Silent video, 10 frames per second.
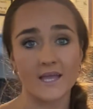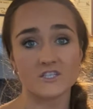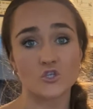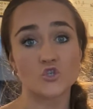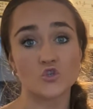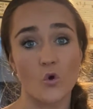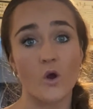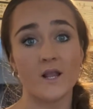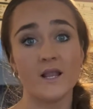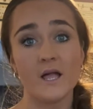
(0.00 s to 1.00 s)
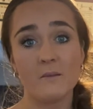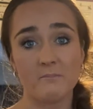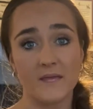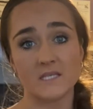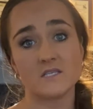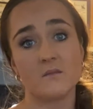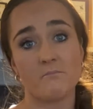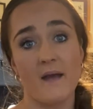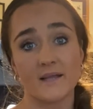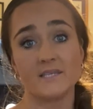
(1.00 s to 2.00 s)
It's a soil-based
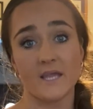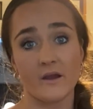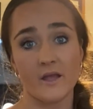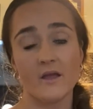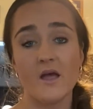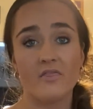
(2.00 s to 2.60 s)
bacteria.